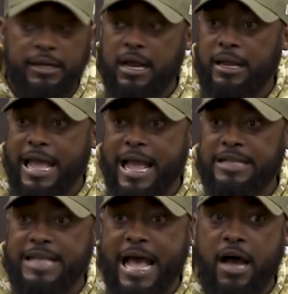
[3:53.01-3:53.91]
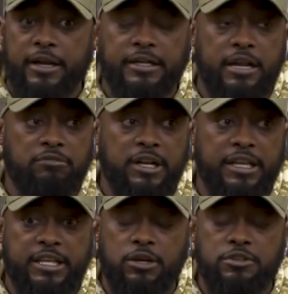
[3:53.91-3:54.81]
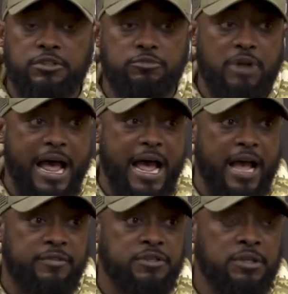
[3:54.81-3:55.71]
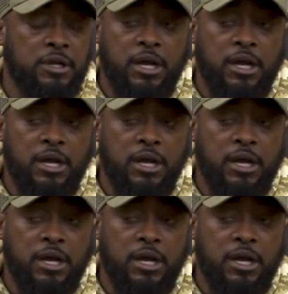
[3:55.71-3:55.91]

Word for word: in our last outing that really killed some drives